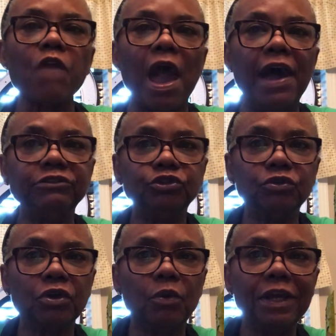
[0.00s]
I'll do
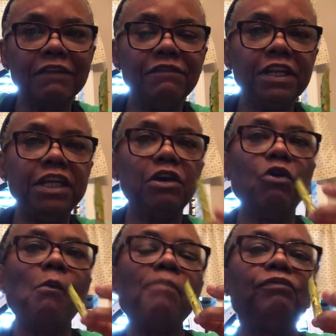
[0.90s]
a quick
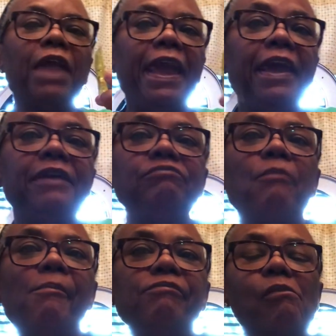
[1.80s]
video and
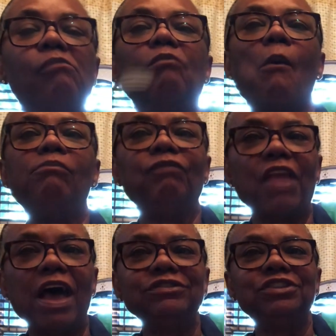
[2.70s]

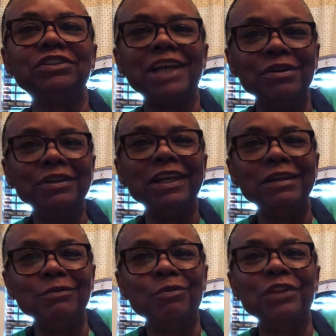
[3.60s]
I'll sit down and
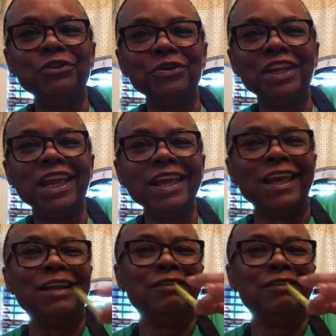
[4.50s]
eat with you again.